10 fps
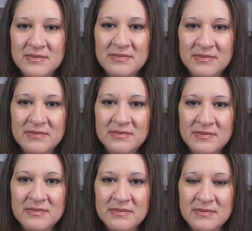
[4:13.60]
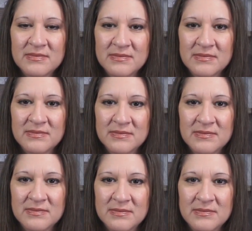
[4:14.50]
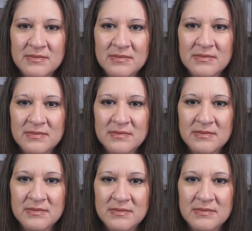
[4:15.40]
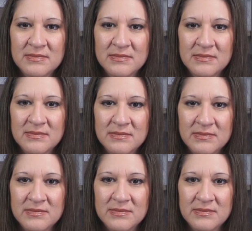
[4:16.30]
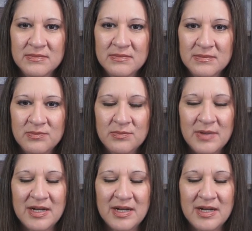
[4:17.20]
(not speaking)